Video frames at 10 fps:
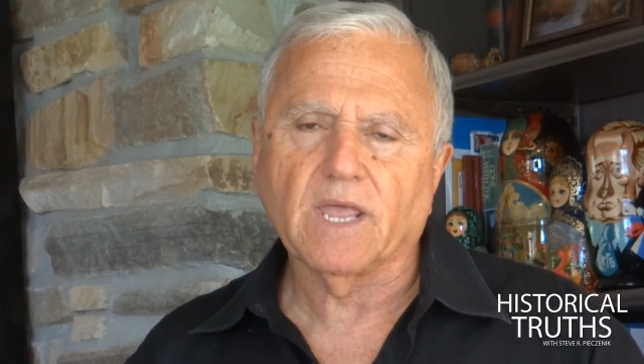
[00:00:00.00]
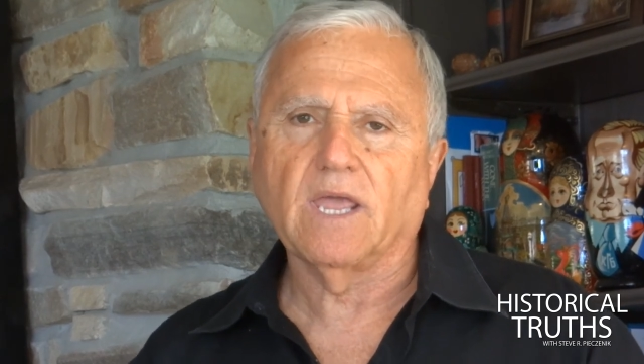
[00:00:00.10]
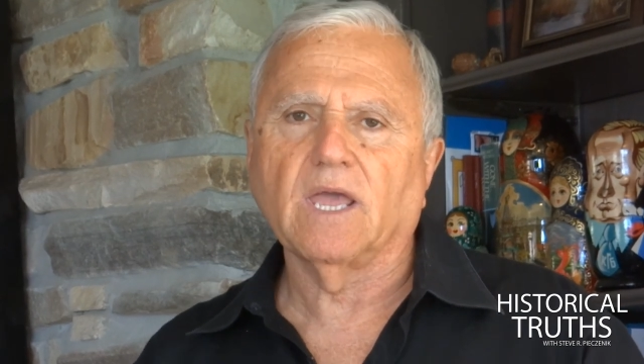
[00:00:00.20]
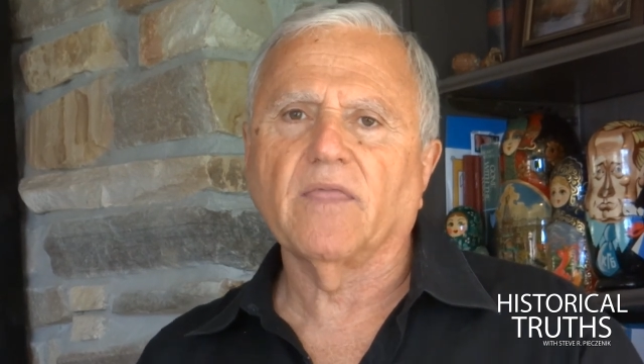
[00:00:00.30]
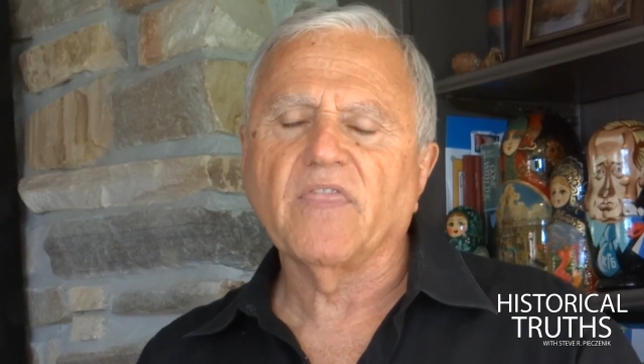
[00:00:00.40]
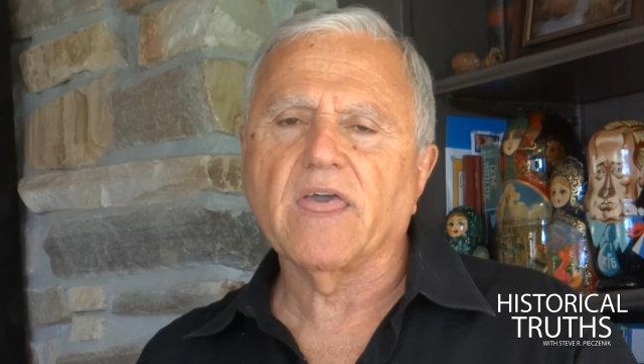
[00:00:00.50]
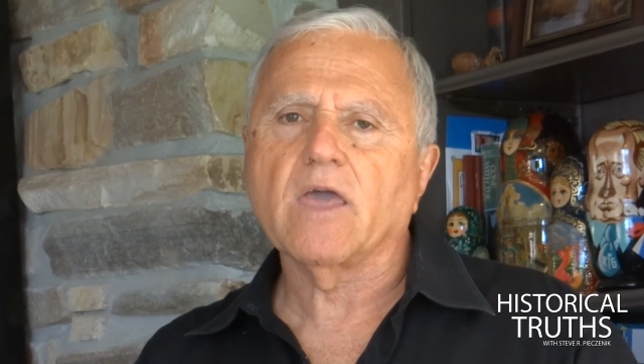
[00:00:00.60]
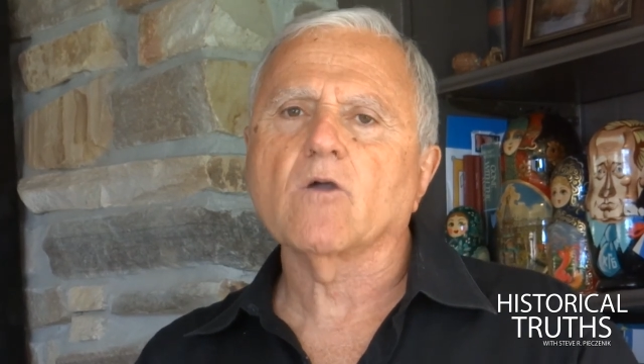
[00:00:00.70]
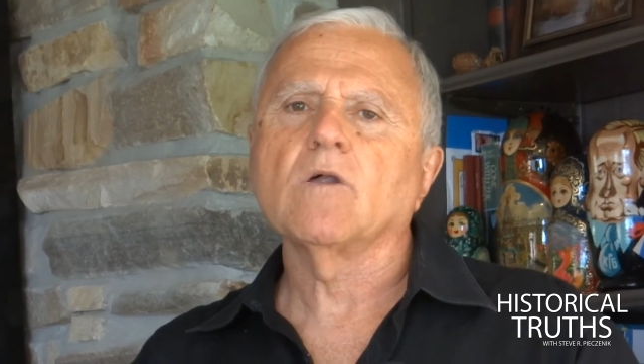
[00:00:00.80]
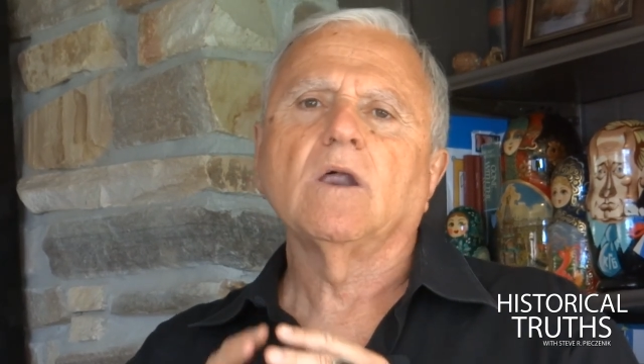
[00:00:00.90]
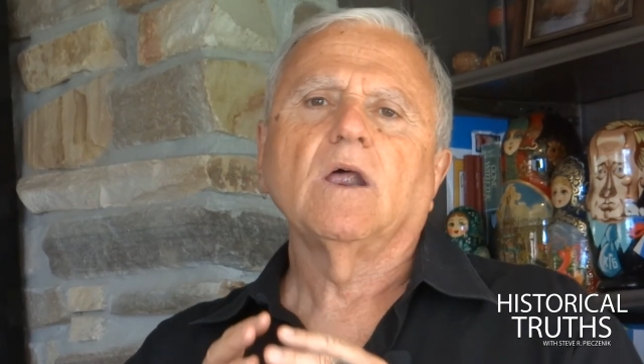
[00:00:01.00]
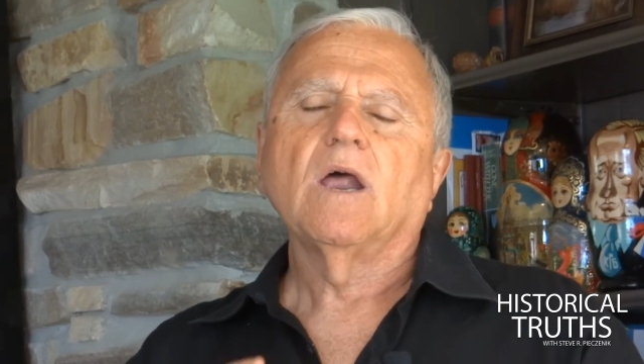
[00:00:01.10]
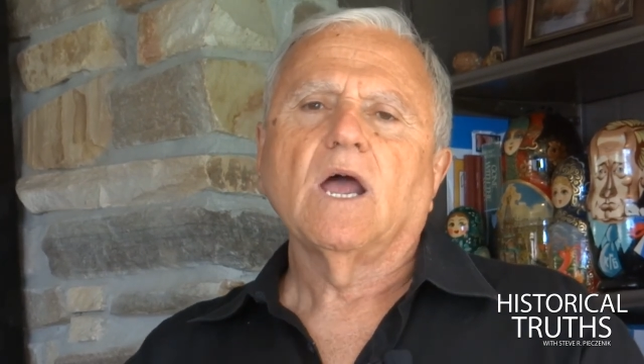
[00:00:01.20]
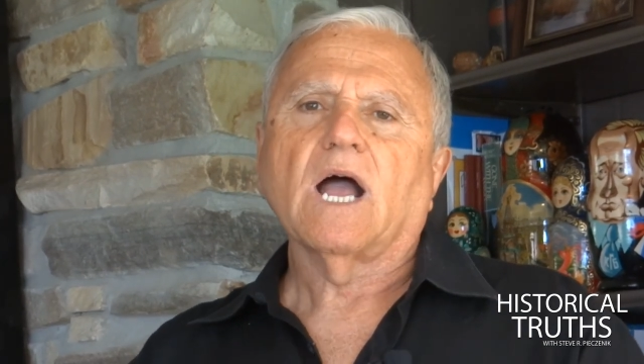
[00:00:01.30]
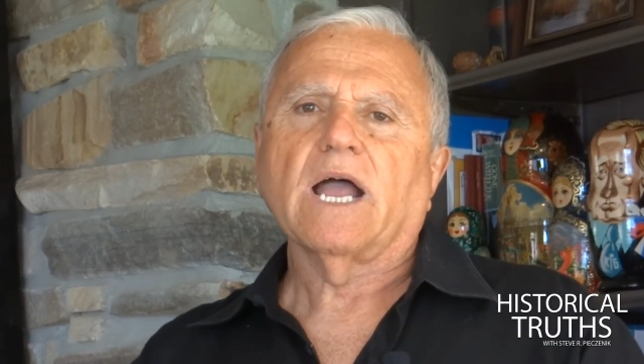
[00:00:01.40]
And there
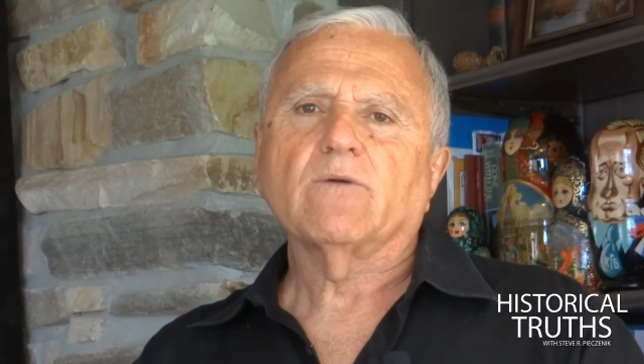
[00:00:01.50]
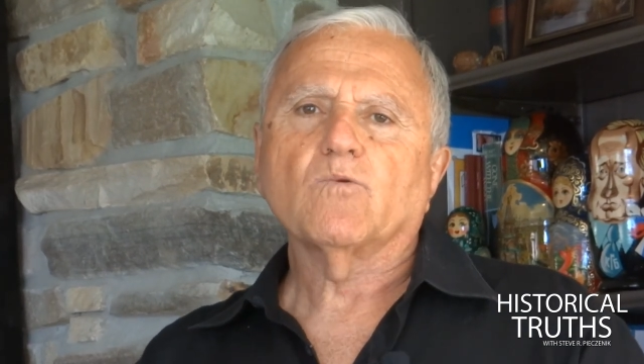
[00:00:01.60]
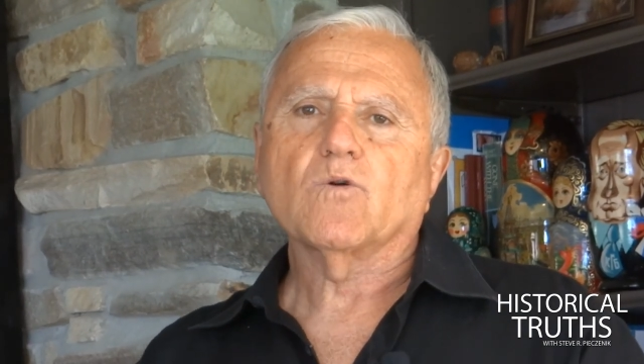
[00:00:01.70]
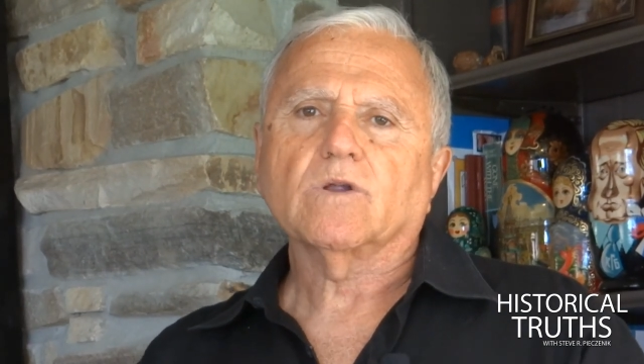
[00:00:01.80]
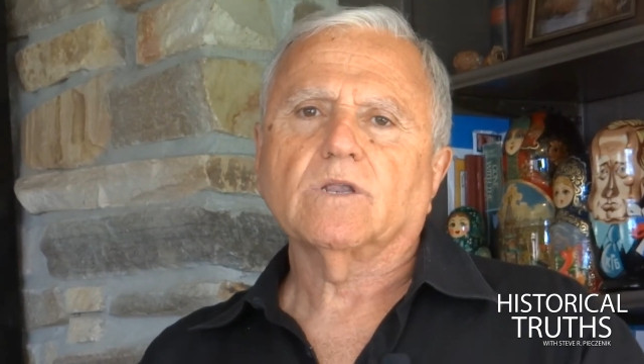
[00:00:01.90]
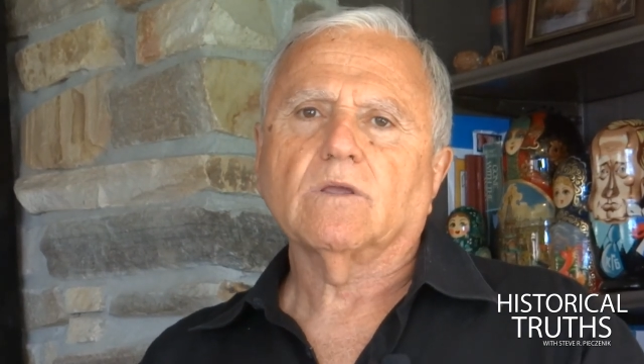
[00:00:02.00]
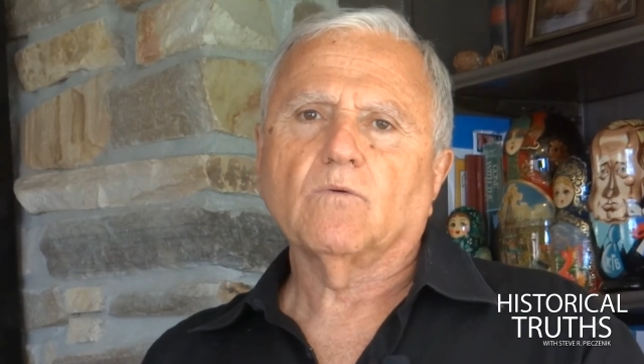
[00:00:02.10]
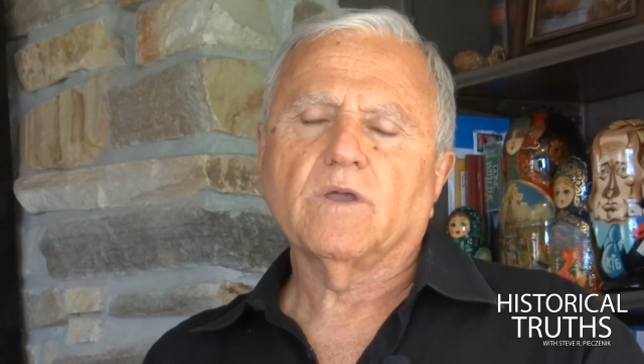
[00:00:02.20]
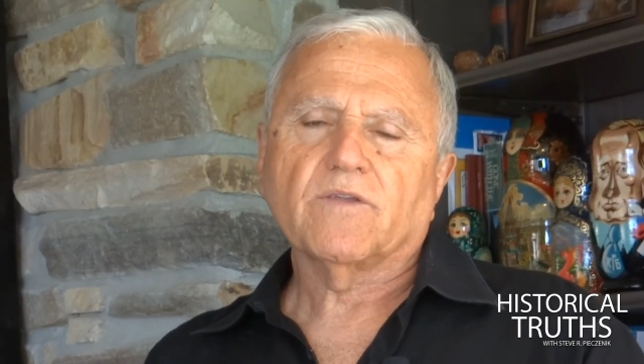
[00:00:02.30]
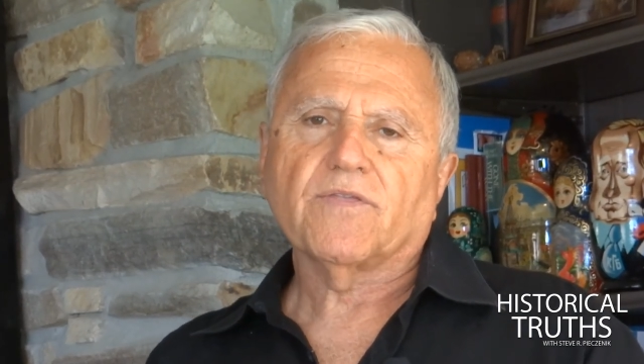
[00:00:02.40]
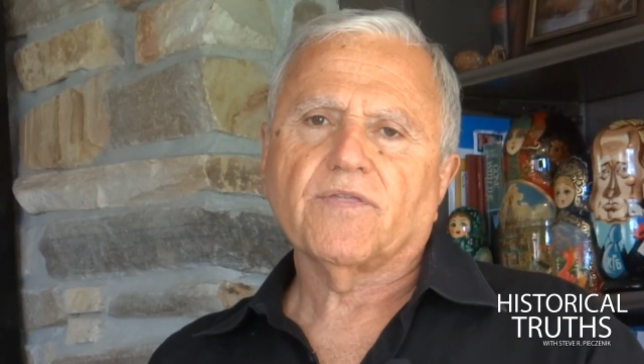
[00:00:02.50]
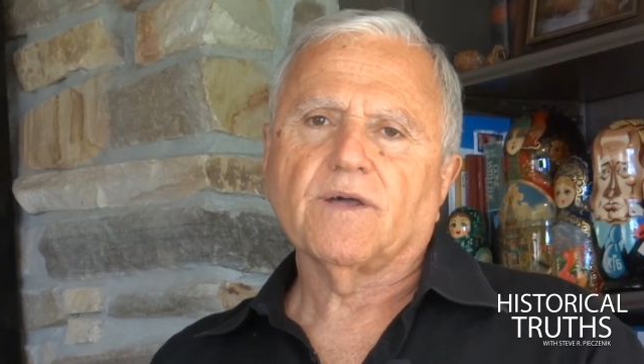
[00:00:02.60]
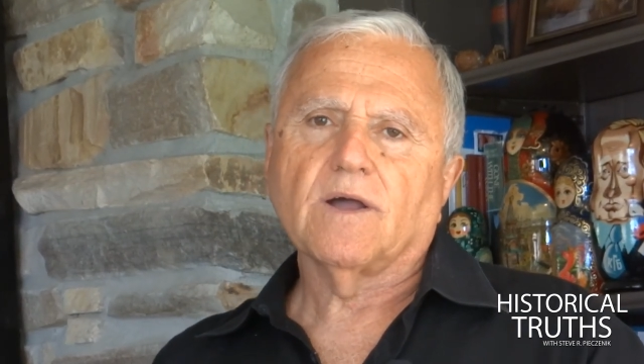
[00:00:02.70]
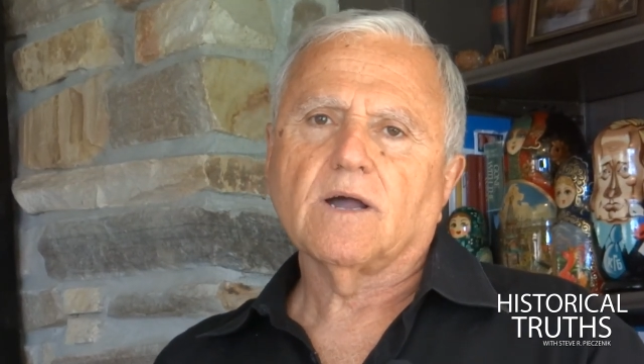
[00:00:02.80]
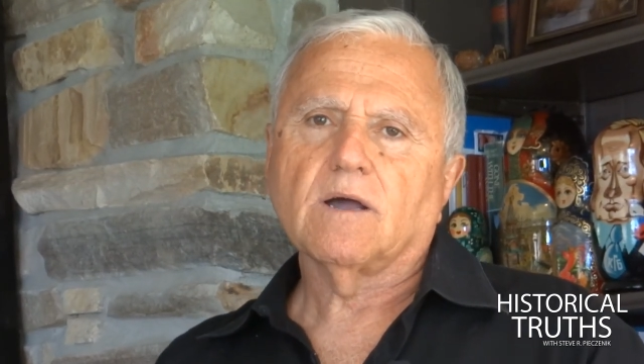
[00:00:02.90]
I worked with
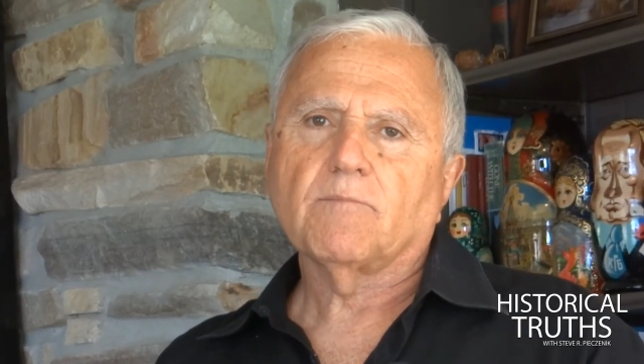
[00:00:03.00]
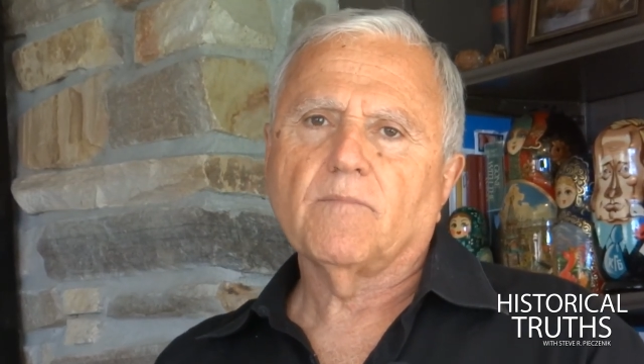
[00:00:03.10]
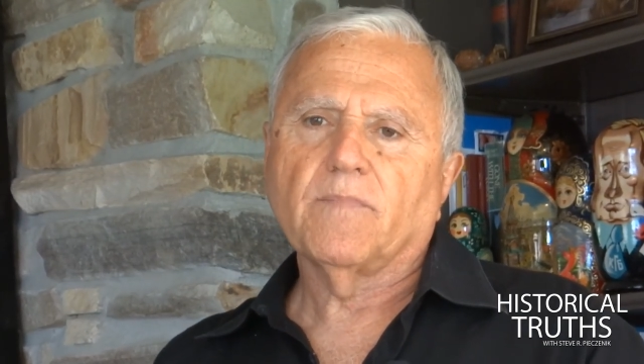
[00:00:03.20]
uh,